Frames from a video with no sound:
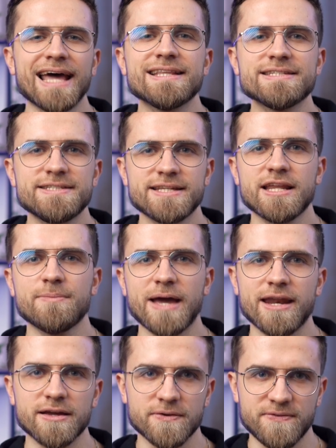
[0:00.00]
and
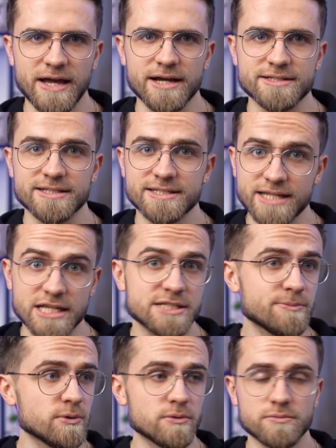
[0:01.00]
cinematic effects
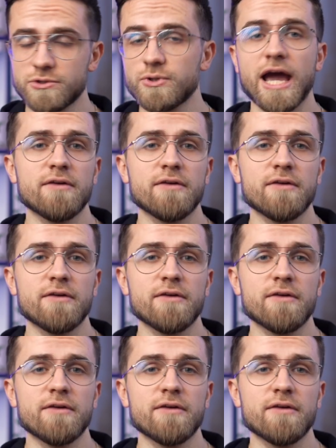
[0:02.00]
accessible to